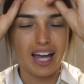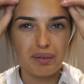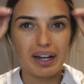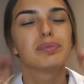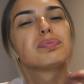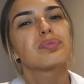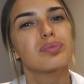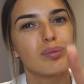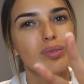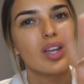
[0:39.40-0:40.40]
Anyway,
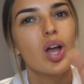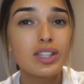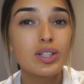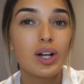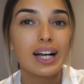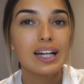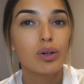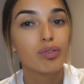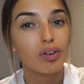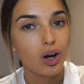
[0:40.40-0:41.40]
I going to do like a
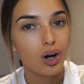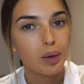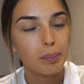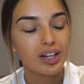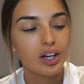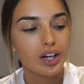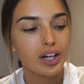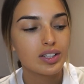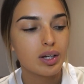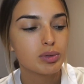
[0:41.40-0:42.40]
little vlog
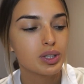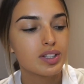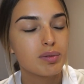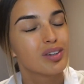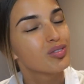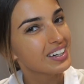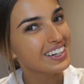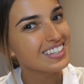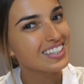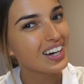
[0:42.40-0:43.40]
because I'm doing something really
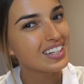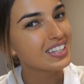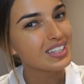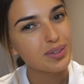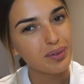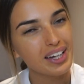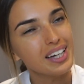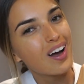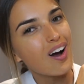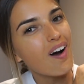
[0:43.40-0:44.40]
exciting this week.
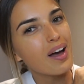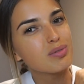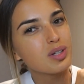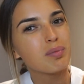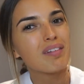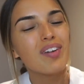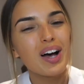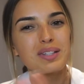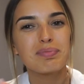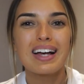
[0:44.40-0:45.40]
I am doing my
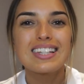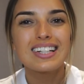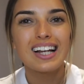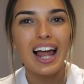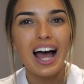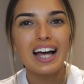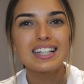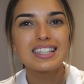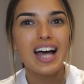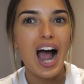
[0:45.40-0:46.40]
first masterclass
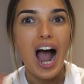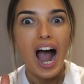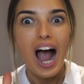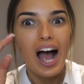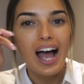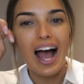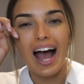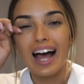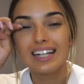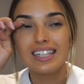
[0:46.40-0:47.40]

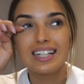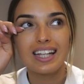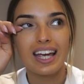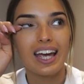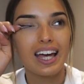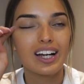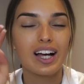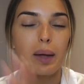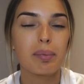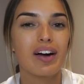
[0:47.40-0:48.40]
and it's in
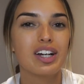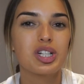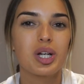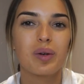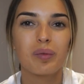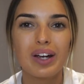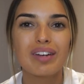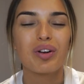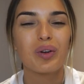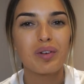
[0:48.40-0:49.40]
collaboration
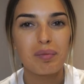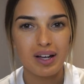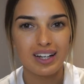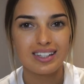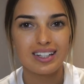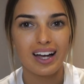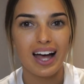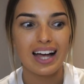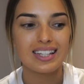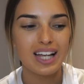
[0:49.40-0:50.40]
with Laura Mercier
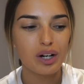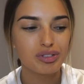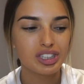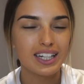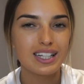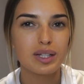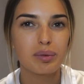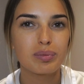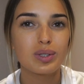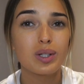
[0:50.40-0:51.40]
at Selfridges. So
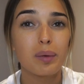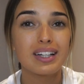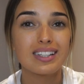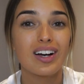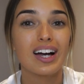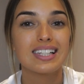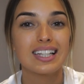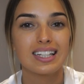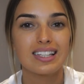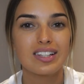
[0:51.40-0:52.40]
I'm so excited.
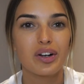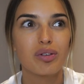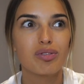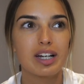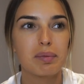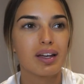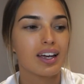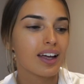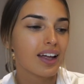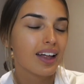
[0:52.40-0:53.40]
This is like a really
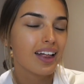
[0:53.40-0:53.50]
big